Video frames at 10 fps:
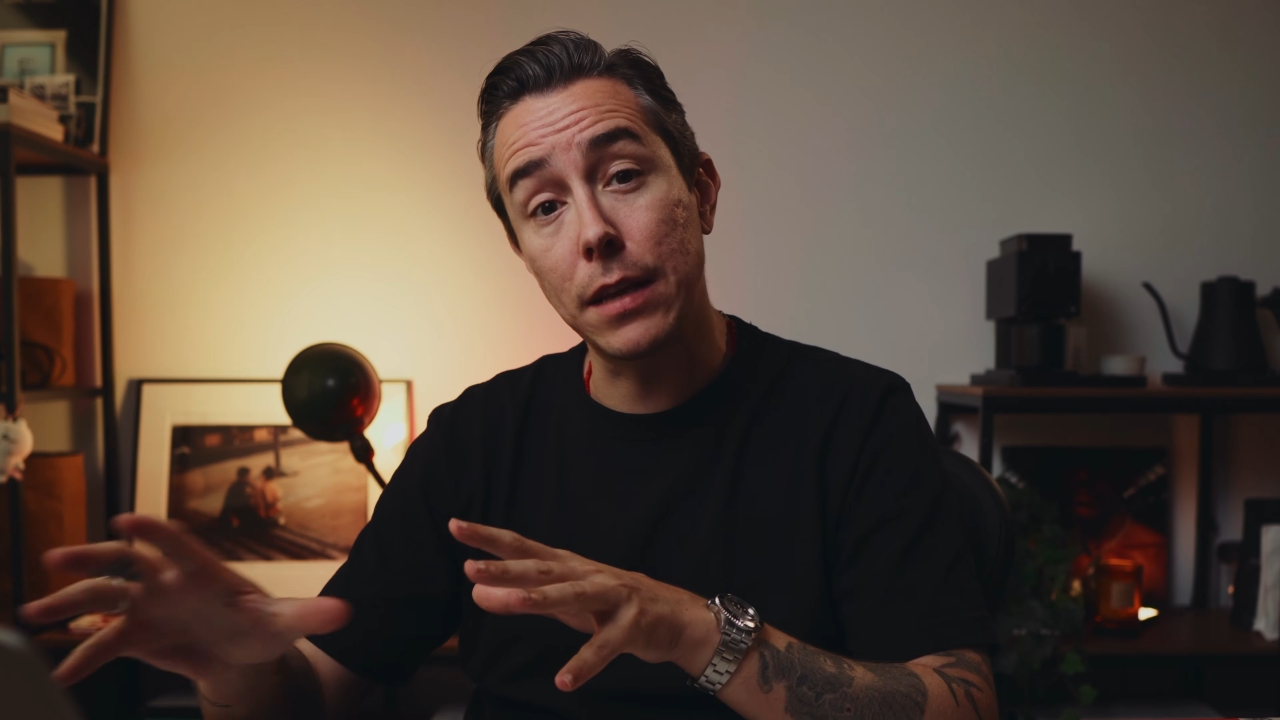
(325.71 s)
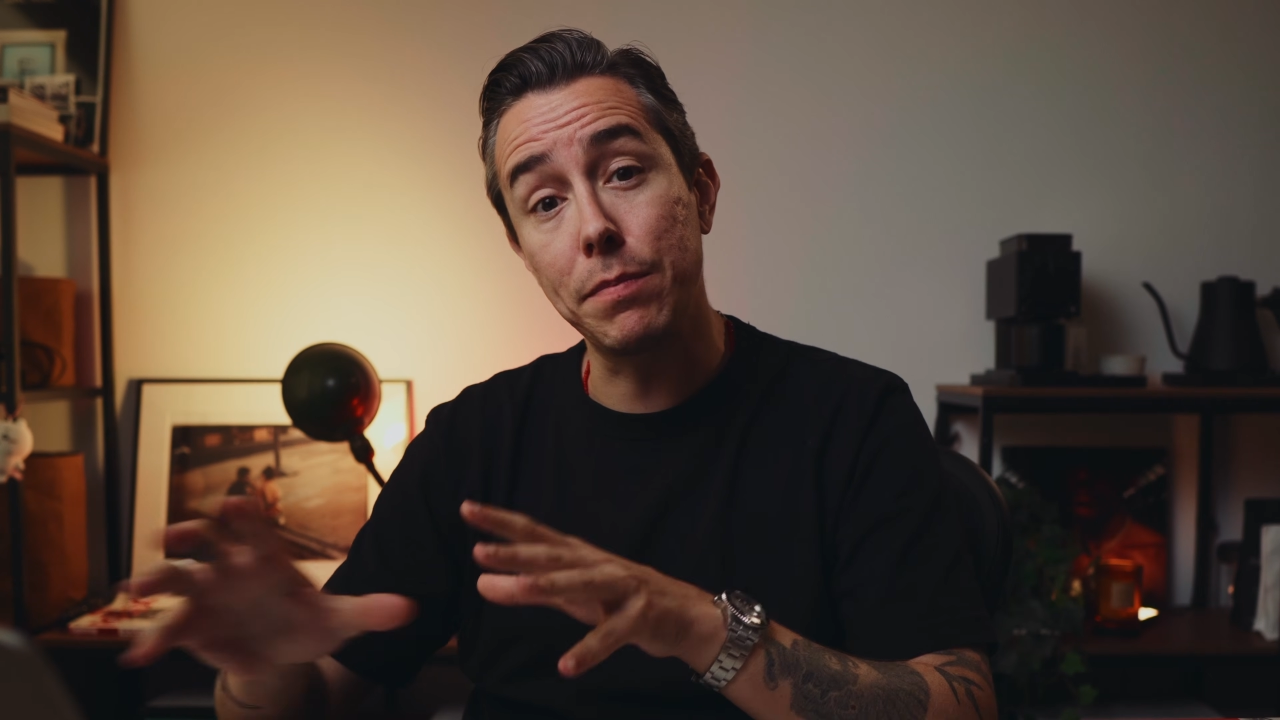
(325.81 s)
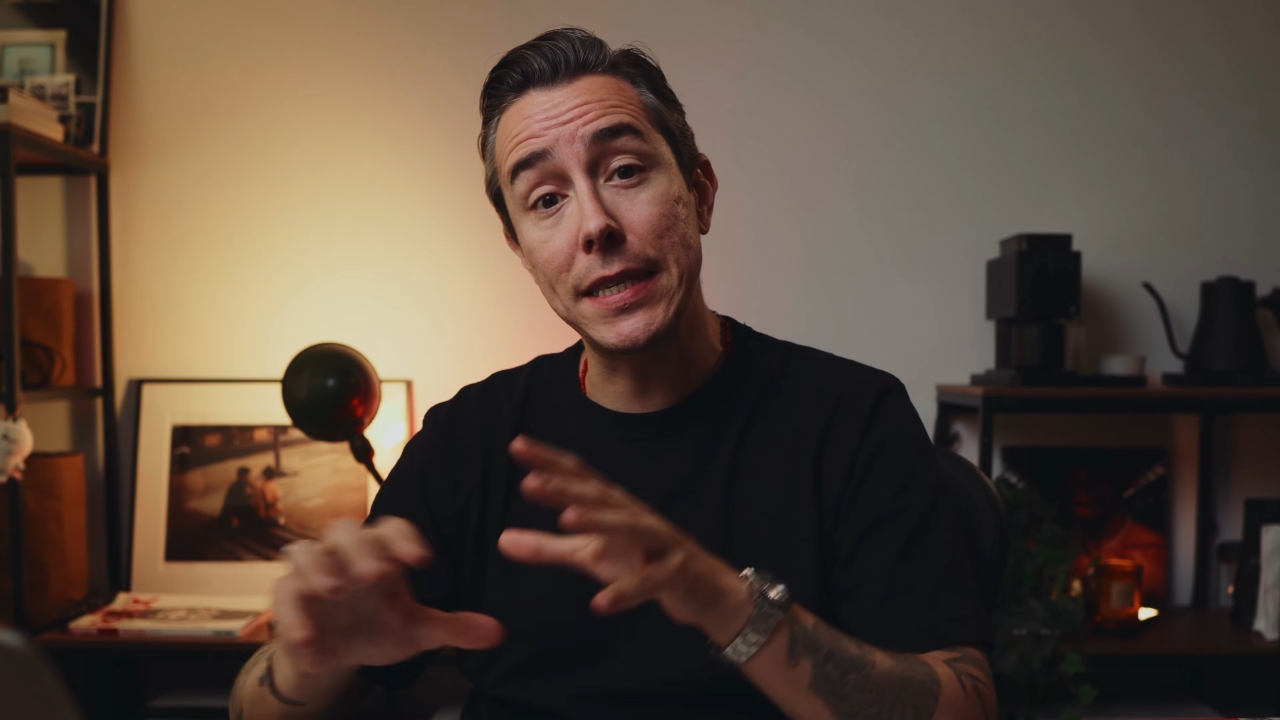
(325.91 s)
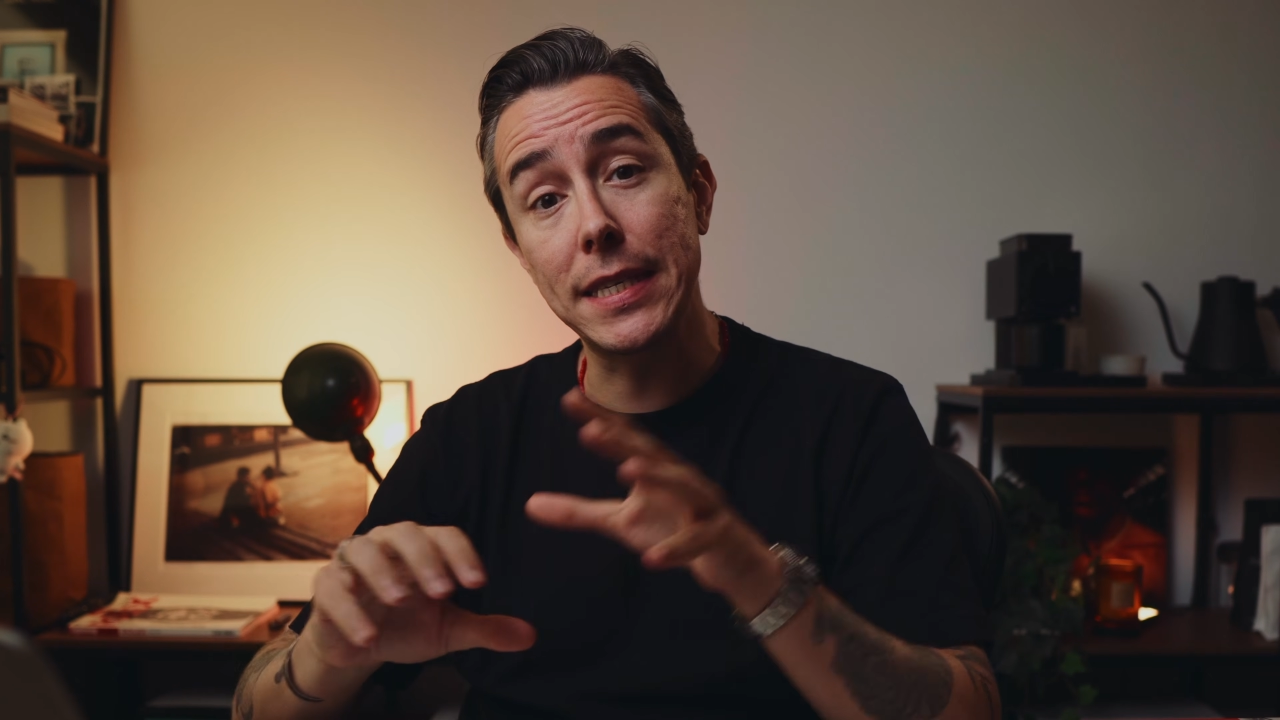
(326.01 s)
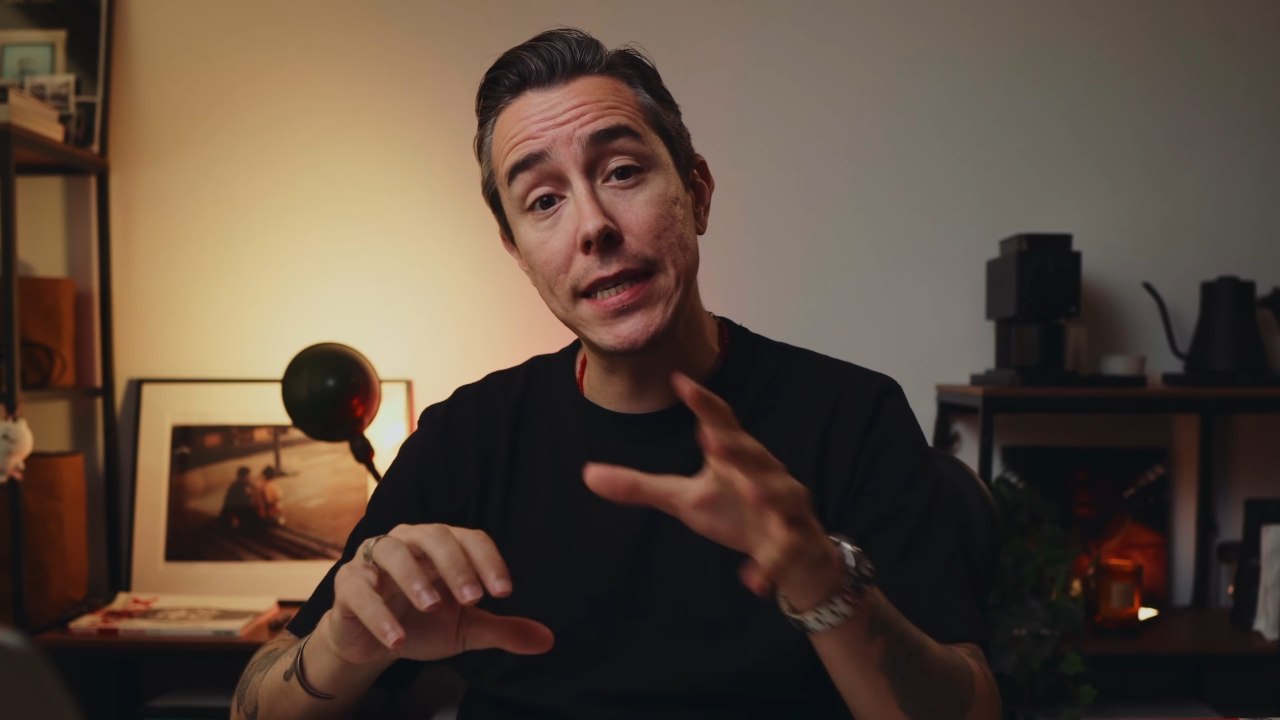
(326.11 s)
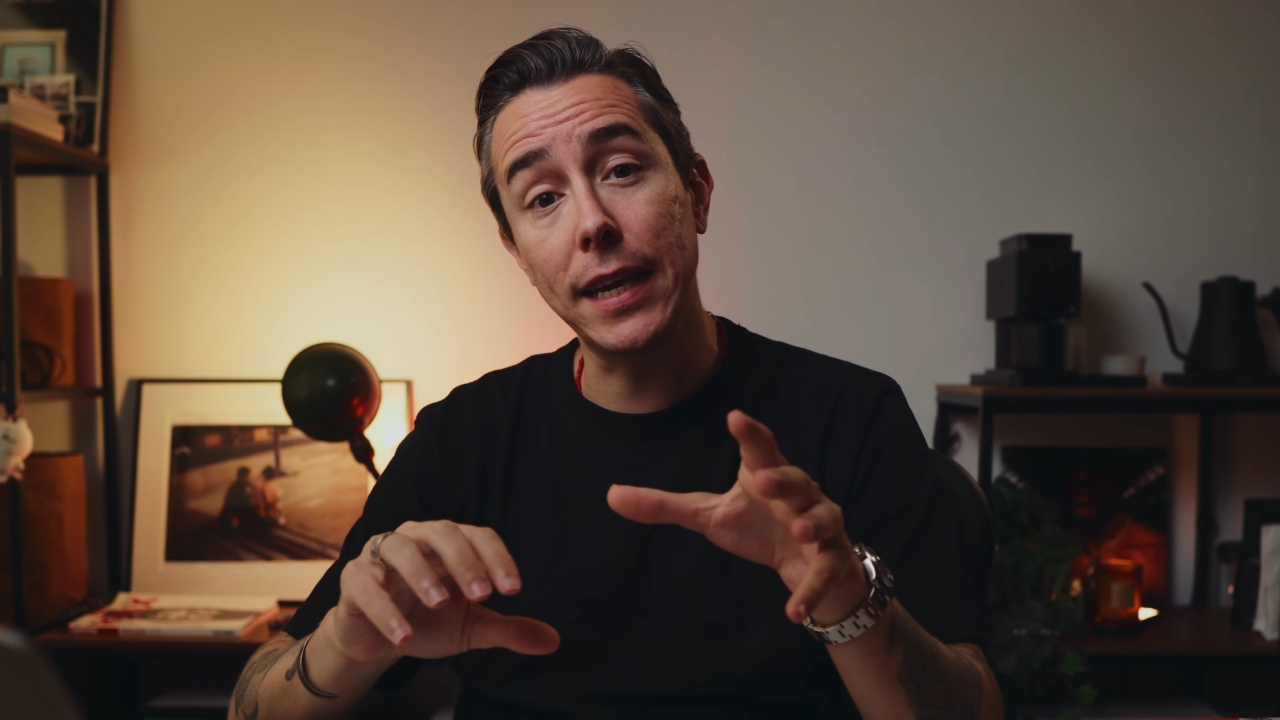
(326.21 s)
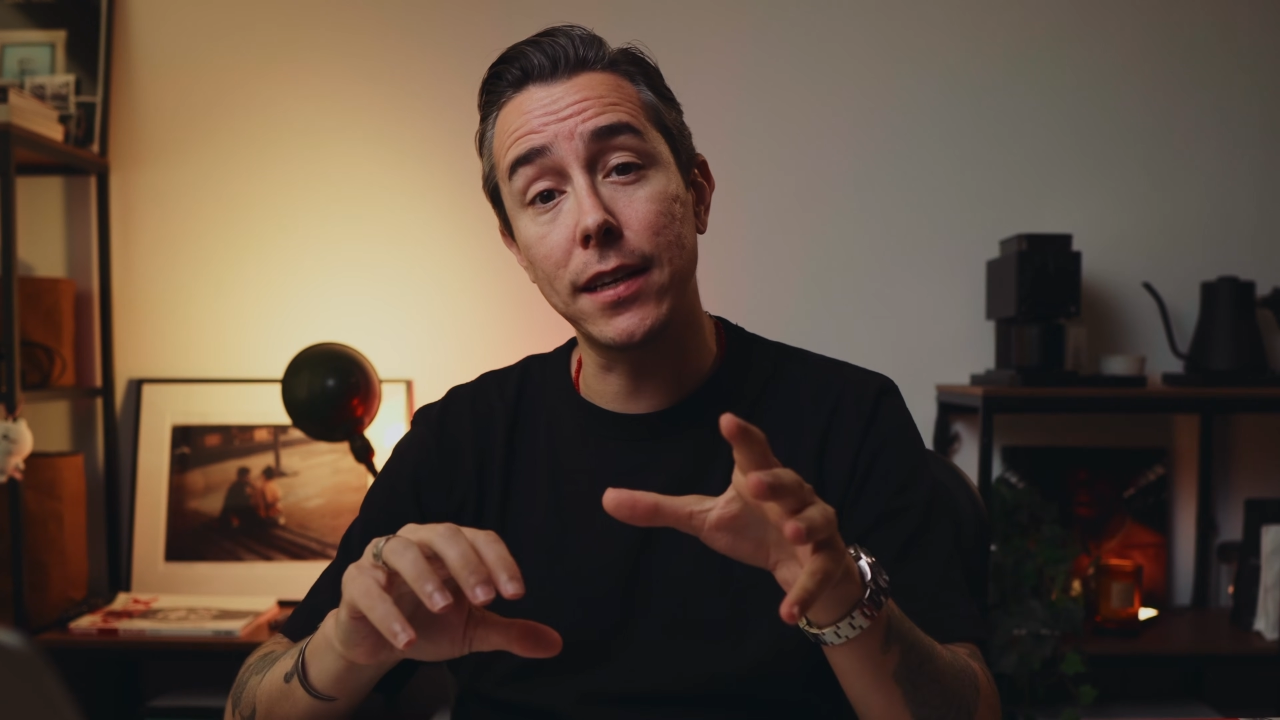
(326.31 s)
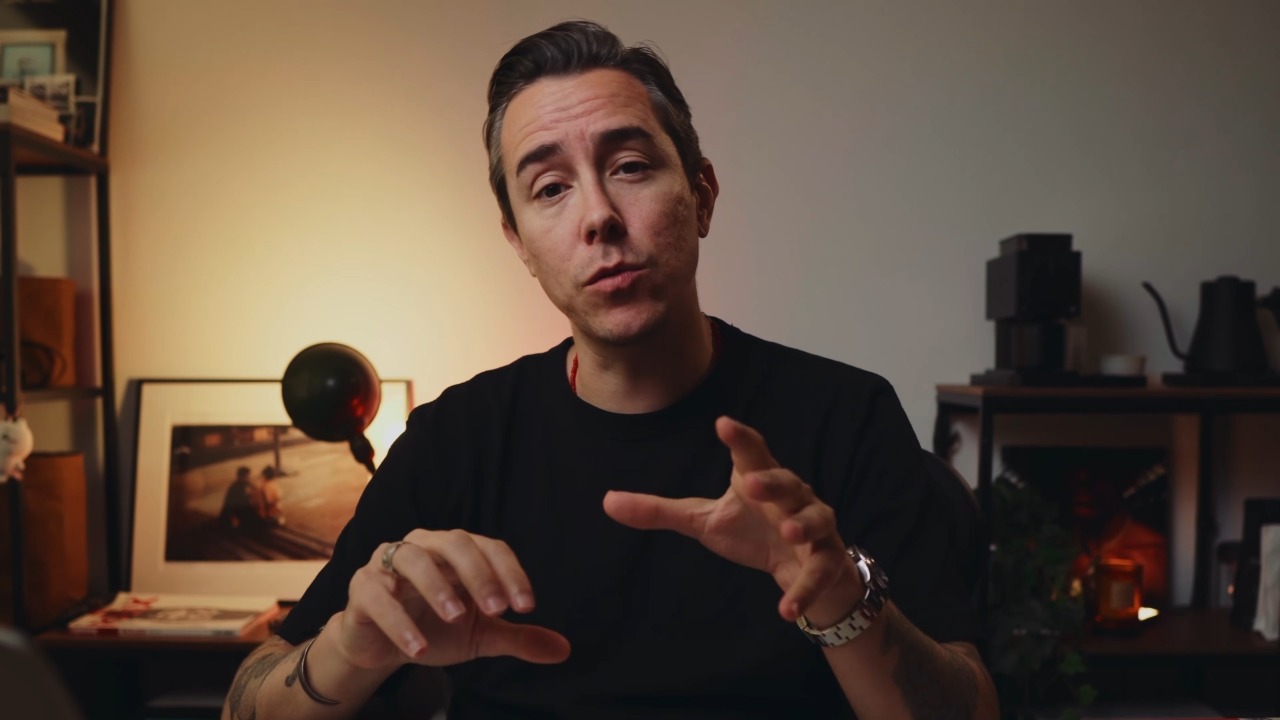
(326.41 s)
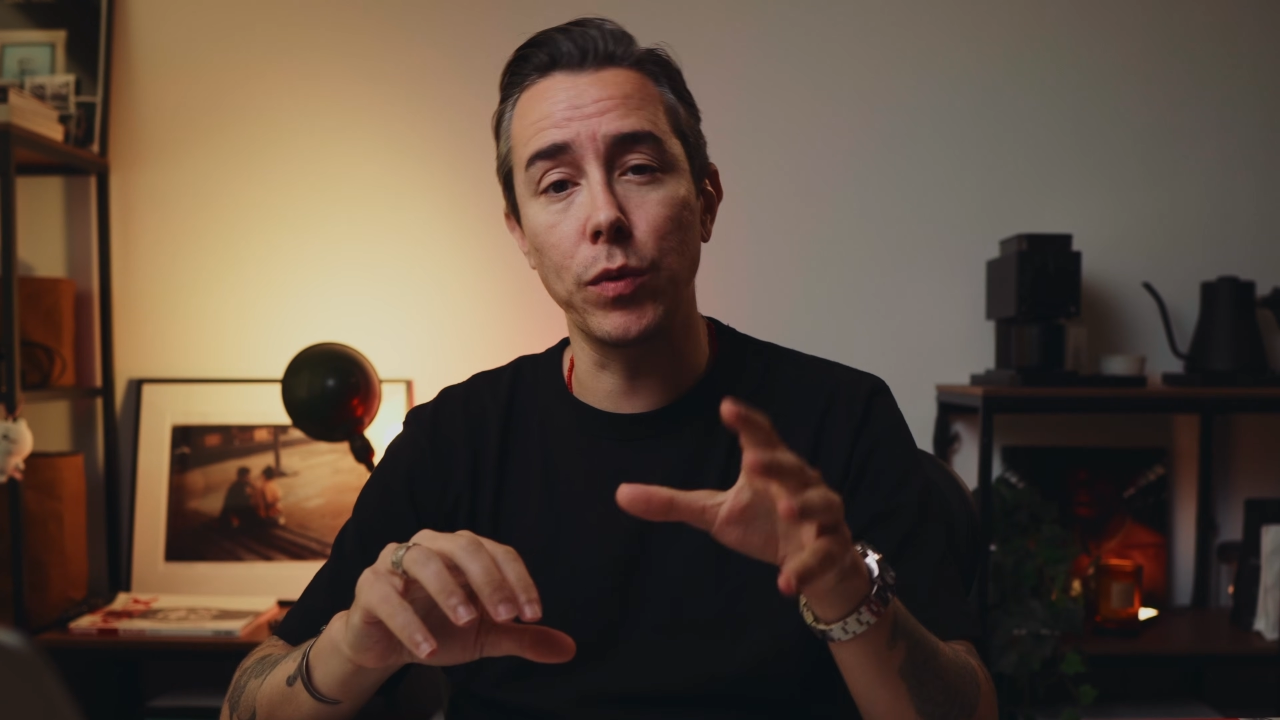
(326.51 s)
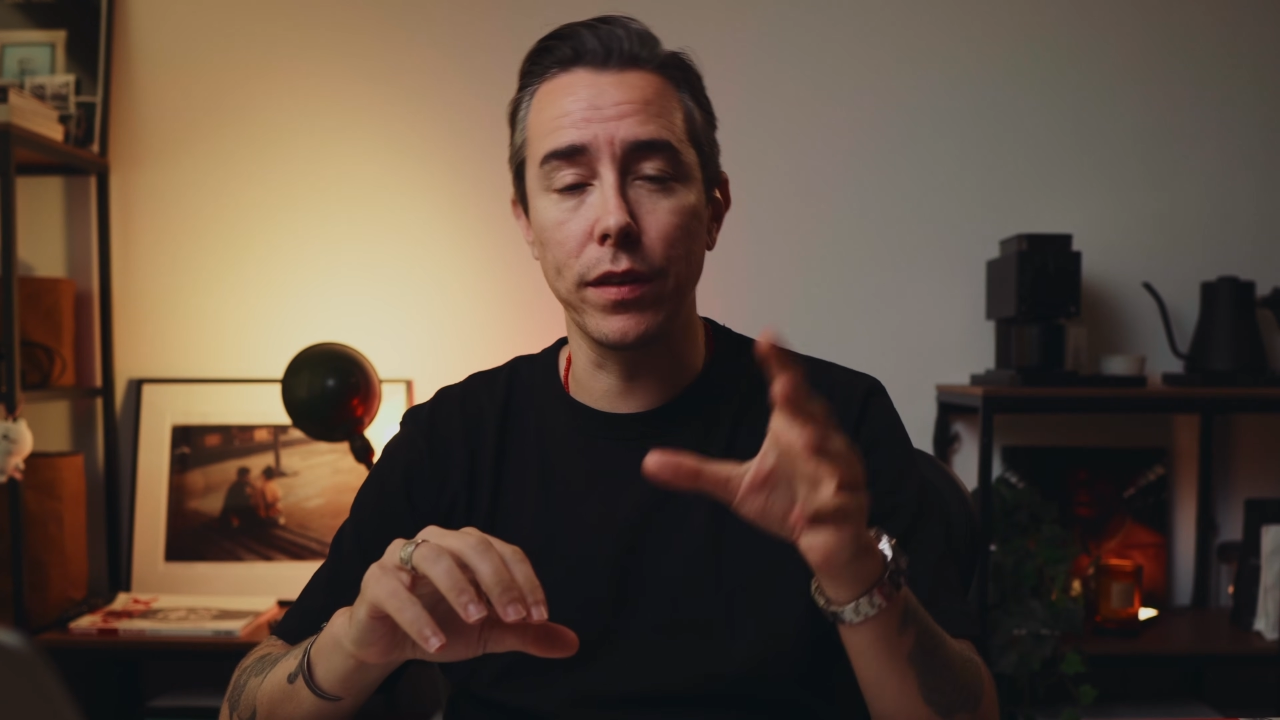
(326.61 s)
can be
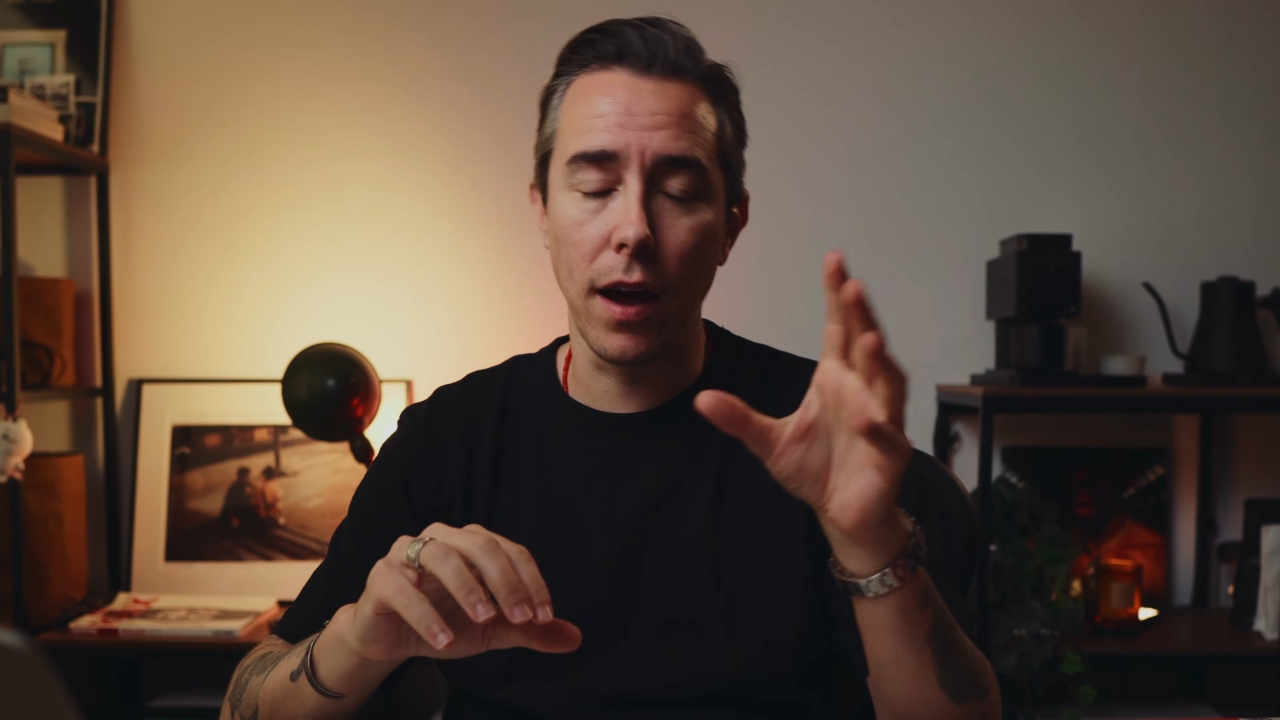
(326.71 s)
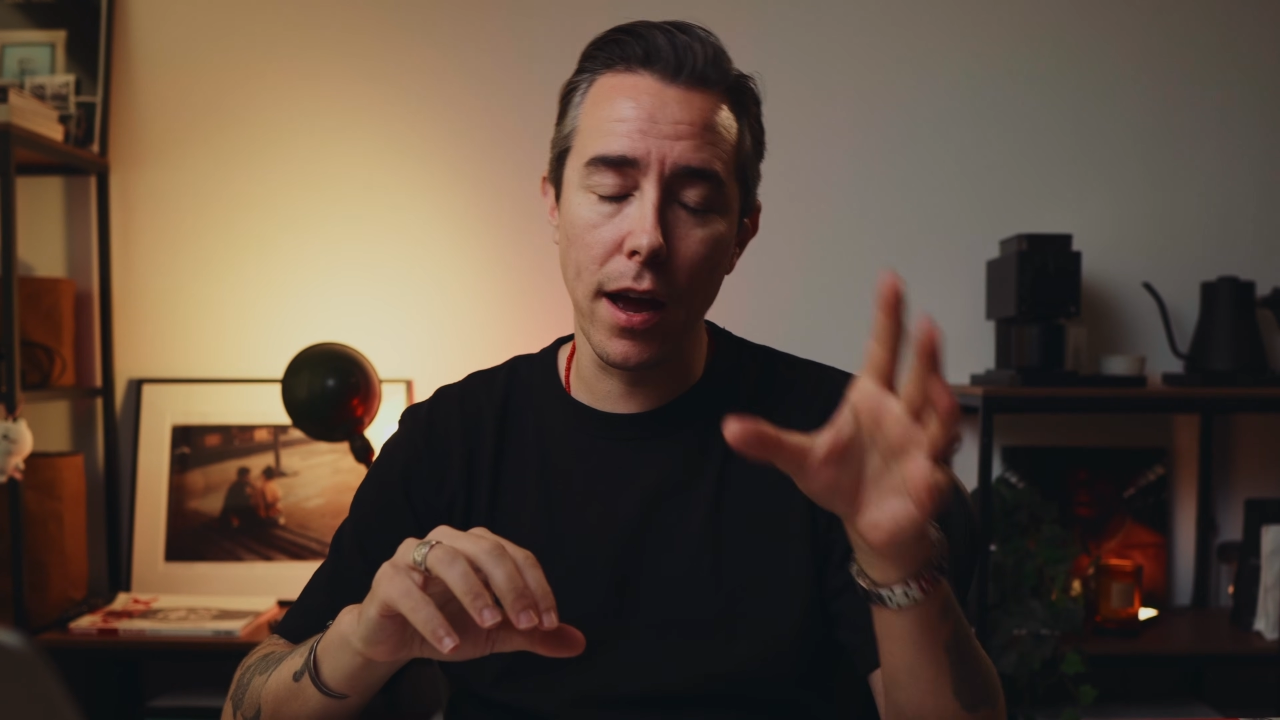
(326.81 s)
synced with